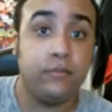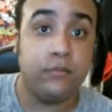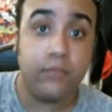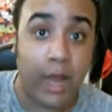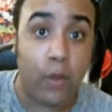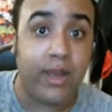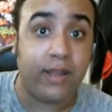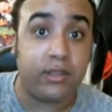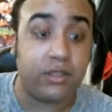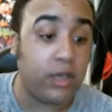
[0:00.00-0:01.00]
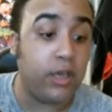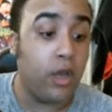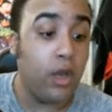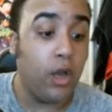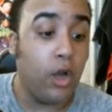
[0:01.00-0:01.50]
Now we get to see
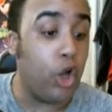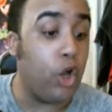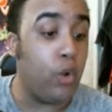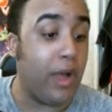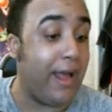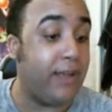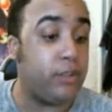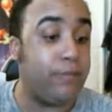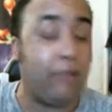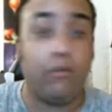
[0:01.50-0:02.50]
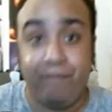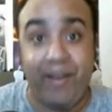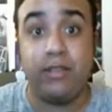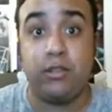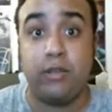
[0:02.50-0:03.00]
who Aleister Black will face